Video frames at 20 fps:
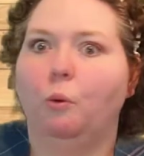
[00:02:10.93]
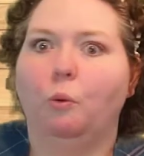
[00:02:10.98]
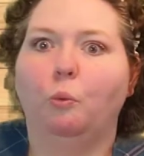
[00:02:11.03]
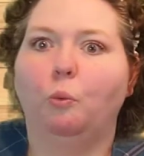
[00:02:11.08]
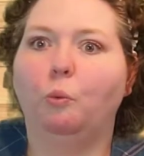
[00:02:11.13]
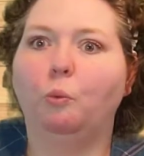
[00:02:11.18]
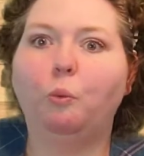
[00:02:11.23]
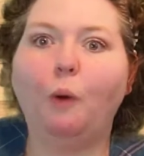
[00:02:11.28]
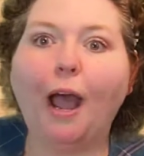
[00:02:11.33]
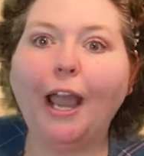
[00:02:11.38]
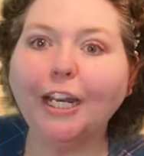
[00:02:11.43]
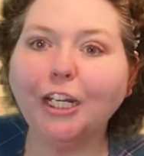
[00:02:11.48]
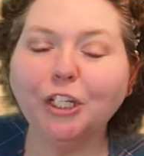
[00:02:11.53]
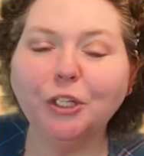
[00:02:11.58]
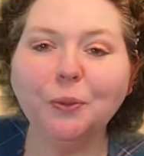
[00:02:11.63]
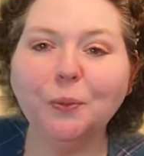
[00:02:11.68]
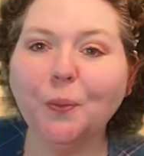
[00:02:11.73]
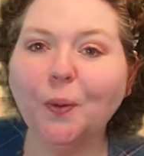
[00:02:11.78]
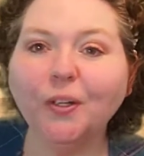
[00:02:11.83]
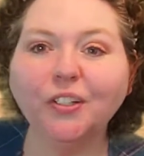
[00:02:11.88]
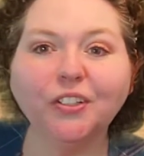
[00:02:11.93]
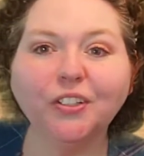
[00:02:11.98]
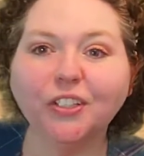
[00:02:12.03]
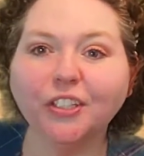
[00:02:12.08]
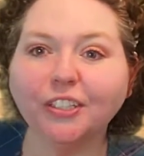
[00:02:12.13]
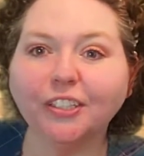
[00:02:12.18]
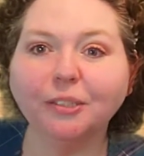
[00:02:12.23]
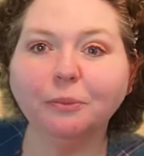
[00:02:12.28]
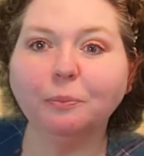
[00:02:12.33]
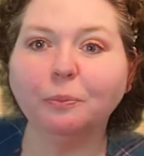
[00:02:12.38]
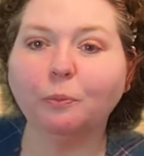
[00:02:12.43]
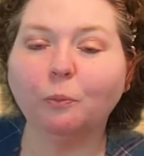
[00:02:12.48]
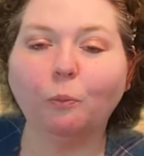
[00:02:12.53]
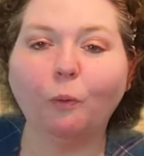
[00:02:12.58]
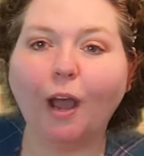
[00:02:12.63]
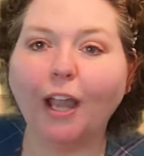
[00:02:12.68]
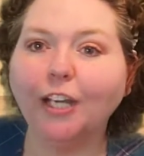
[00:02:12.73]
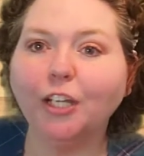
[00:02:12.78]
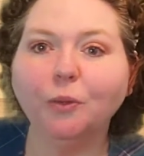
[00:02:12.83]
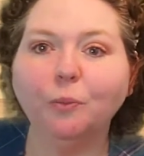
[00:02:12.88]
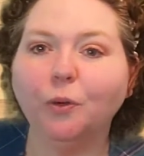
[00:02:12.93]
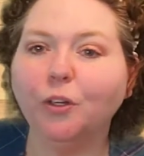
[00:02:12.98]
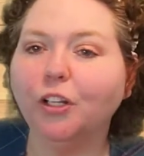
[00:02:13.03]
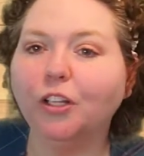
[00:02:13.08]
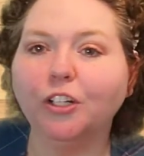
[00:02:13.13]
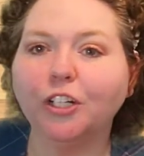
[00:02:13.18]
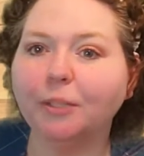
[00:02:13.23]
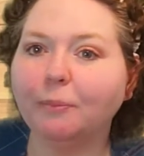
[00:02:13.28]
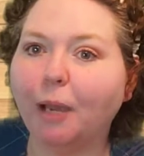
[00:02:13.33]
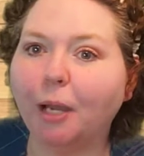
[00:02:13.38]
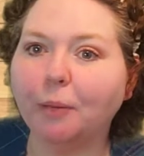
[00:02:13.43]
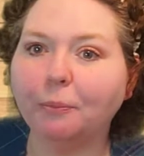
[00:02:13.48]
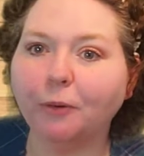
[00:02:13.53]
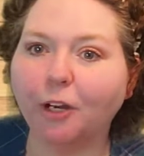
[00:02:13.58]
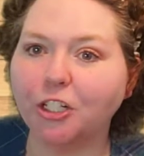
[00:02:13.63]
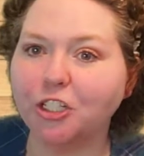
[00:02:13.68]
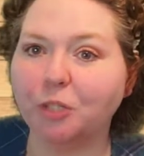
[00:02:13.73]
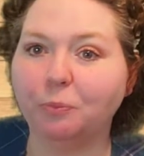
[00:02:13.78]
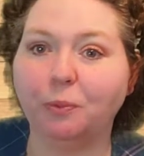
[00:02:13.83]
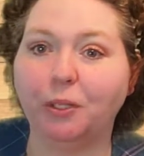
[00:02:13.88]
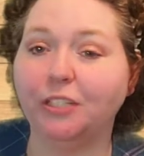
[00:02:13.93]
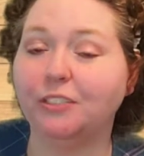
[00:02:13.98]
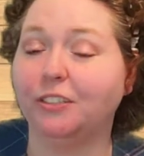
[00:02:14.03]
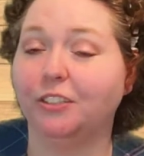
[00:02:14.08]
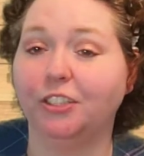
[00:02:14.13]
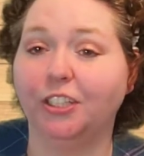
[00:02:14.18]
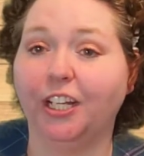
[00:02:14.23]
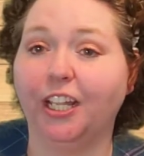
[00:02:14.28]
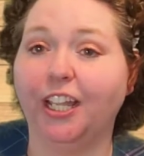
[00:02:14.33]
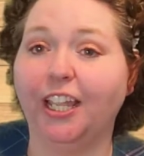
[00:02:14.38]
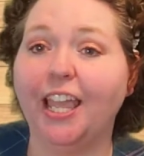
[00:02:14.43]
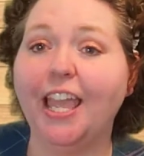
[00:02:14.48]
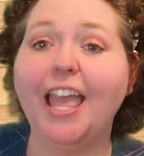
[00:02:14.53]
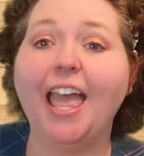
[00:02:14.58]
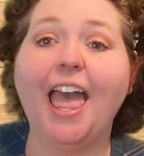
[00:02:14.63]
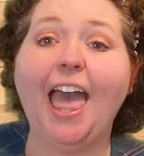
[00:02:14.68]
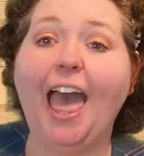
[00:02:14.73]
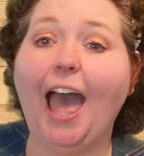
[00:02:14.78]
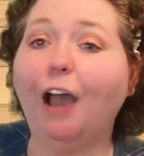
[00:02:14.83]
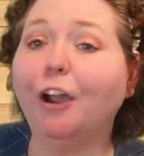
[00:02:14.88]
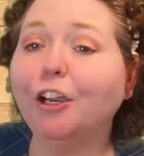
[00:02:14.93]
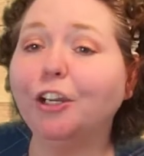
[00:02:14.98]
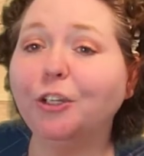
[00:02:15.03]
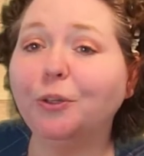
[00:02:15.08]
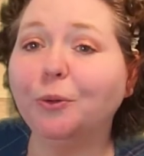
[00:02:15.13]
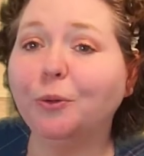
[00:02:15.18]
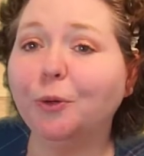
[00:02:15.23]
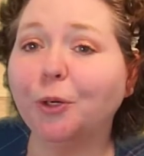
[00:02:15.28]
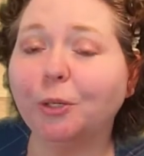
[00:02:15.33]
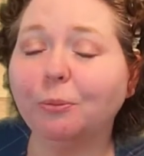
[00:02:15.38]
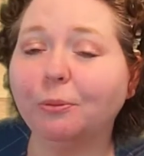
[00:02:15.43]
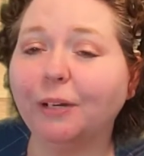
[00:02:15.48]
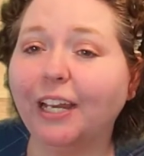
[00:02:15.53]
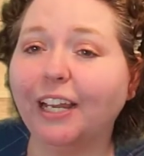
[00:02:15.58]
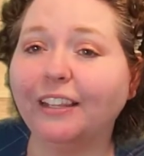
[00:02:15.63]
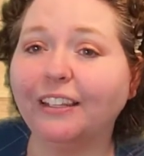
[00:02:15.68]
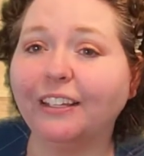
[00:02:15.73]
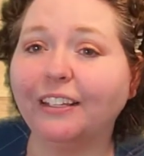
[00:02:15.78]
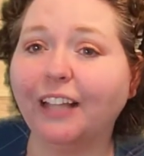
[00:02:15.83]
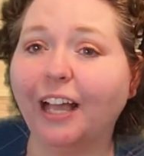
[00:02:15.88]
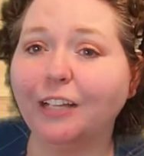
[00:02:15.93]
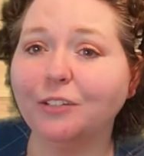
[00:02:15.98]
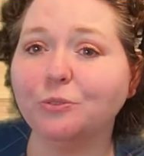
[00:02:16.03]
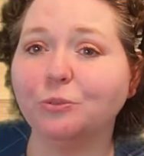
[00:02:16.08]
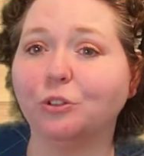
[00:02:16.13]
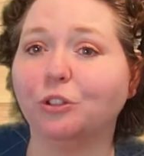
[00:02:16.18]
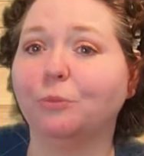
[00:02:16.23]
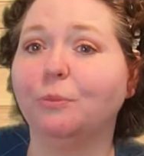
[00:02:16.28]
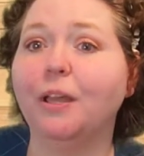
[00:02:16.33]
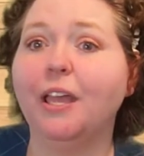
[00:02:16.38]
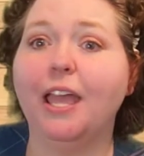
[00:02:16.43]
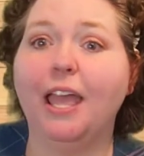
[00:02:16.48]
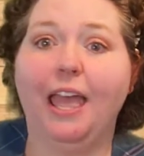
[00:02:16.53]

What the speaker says: why do you want to learn about project-based learning? How can you incorporate in the classroom?